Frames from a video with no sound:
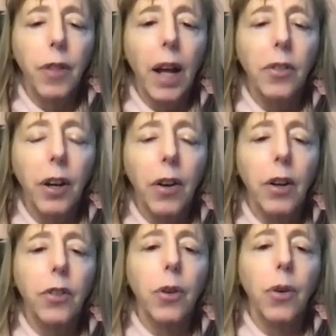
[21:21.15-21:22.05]
that
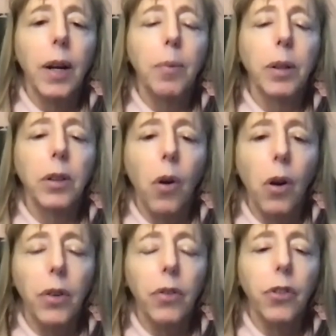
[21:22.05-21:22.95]
territory
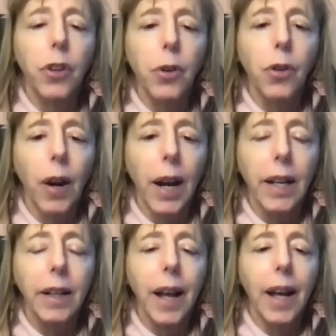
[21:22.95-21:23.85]
belongs to Ukraine,